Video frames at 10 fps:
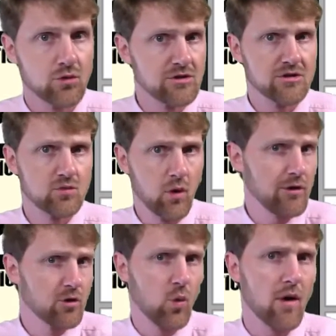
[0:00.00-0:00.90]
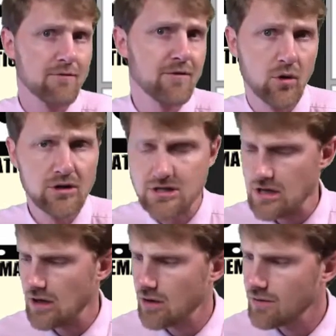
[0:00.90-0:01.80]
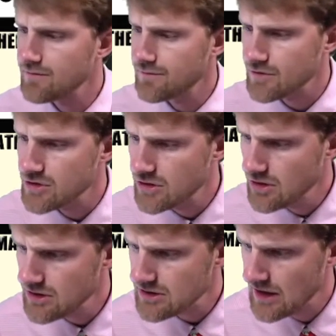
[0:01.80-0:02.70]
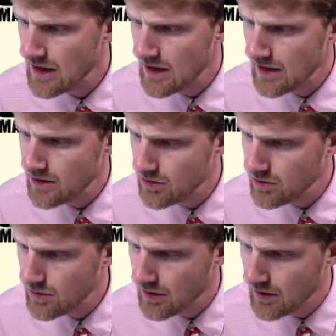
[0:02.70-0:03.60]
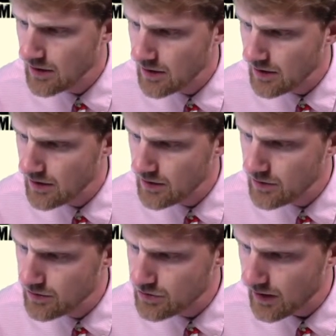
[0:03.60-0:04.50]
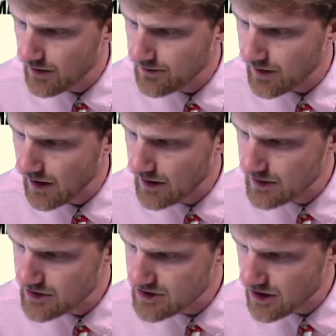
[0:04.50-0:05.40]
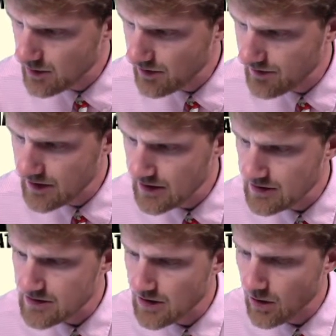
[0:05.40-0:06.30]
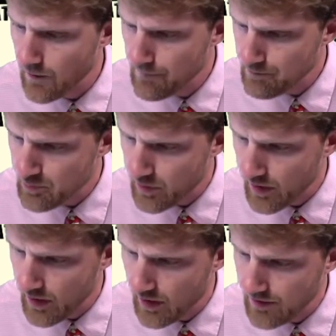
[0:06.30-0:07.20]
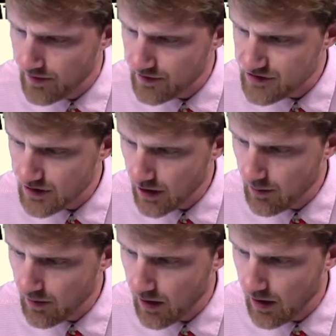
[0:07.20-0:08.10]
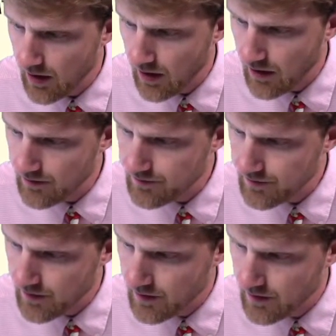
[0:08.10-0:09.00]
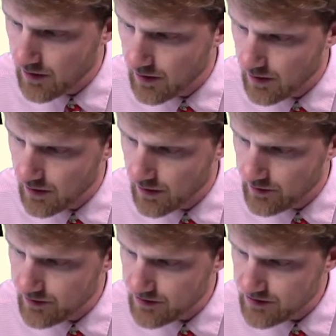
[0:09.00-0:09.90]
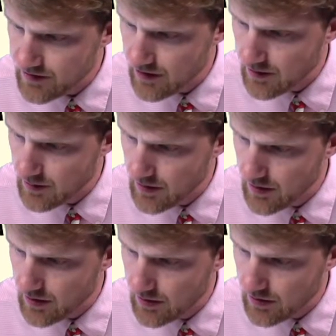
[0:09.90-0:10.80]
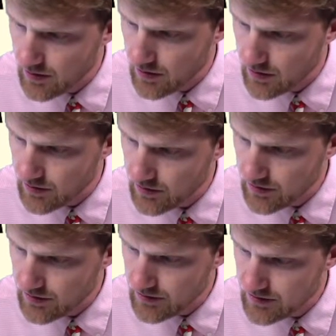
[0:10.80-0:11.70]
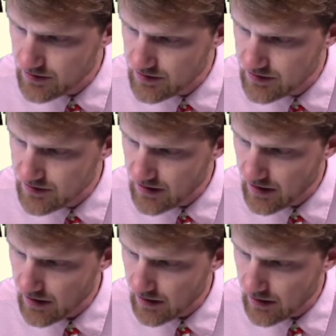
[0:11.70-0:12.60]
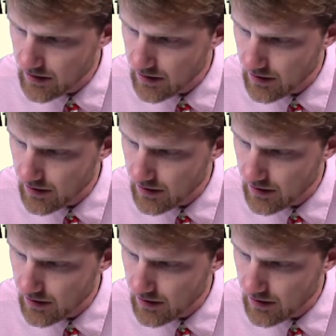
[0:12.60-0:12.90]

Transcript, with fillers: which is what you want to focus in on for students, you try to find the sum of these. So the sum of, this is going to be consecutive